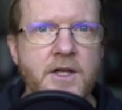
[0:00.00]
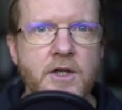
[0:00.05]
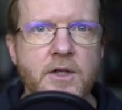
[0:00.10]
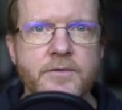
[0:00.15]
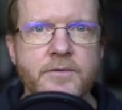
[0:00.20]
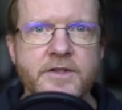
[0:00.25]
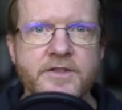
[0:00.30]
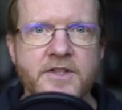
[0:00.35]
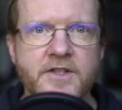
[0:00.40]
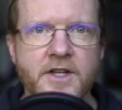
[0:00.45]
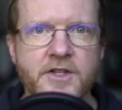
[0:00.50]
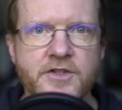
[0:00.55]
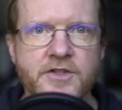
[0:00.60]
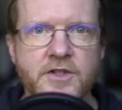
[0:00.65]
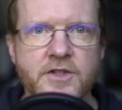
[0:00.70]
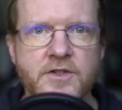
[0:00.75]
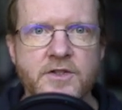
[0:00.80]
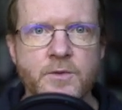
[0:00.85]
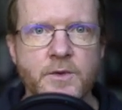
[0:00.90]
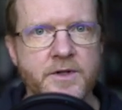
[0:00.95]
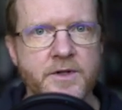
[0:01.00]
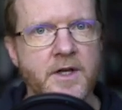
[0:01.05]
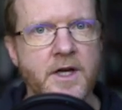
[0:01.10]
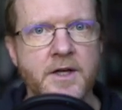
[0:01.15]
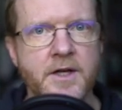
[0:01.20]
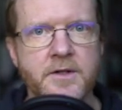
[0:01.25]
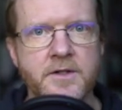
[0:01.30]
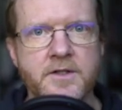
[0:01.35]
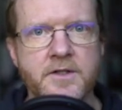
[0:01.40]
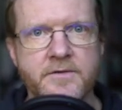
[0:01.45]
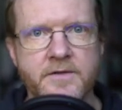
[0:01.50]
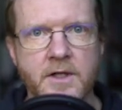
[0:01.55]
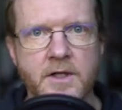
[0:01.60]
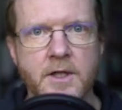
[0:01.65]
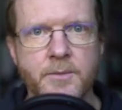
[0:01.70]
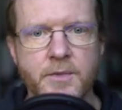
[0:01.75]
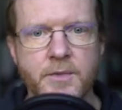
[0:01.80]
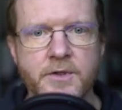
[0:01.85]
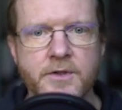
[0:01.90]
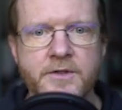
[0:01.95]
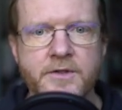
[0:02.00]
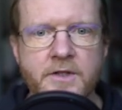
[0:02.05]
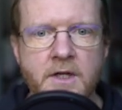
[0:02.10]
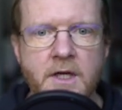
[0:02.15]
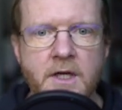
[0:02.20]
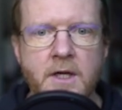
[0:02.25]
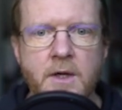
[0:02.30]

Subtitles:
conversations with other developers